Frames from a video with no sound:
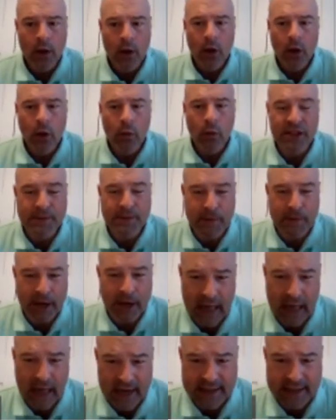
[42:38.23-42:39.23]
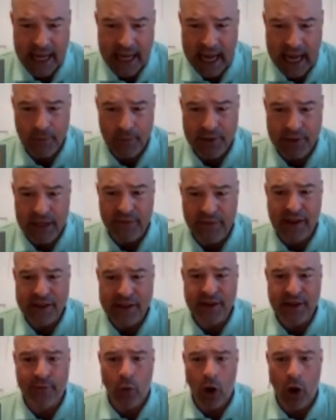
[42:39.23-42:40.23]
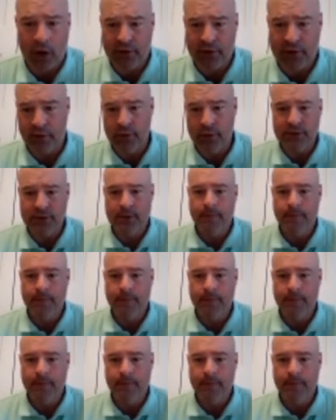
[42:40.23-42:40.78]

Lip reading: we spend a lot of time with defensive walkthroughs.